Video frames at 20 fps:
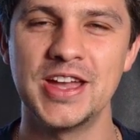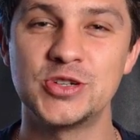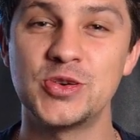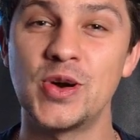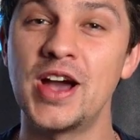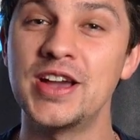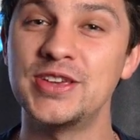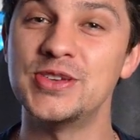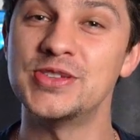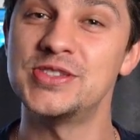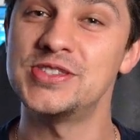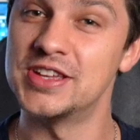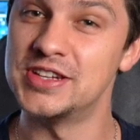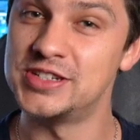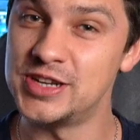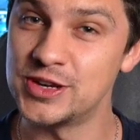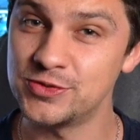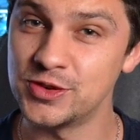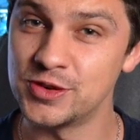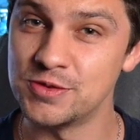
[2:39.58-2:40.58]
Try using a
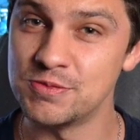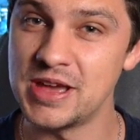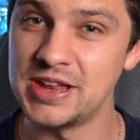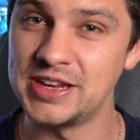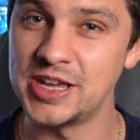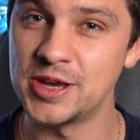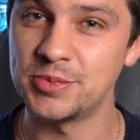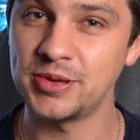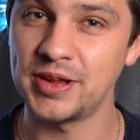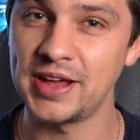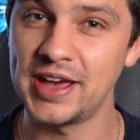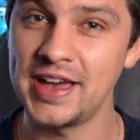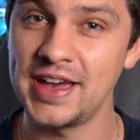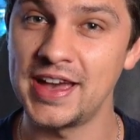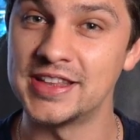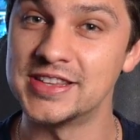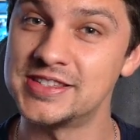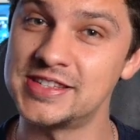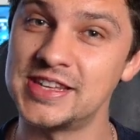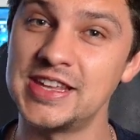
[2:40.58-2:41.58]
different media player
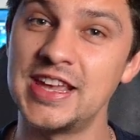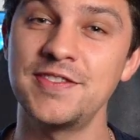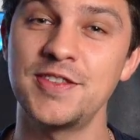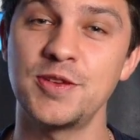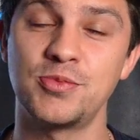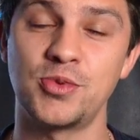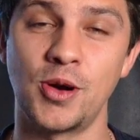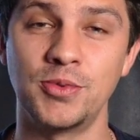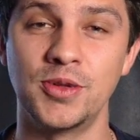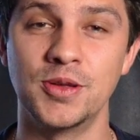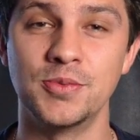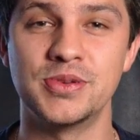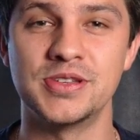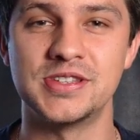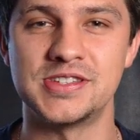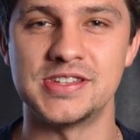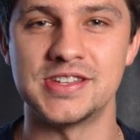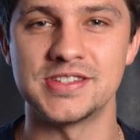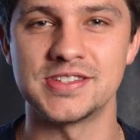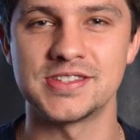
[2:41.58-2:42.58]
and see if the problem
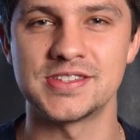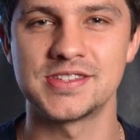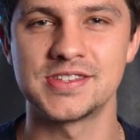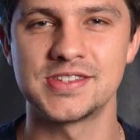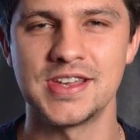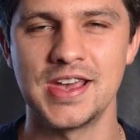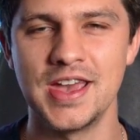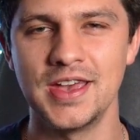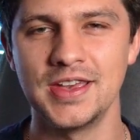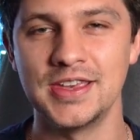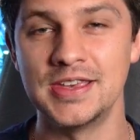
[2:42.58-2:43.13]
persists.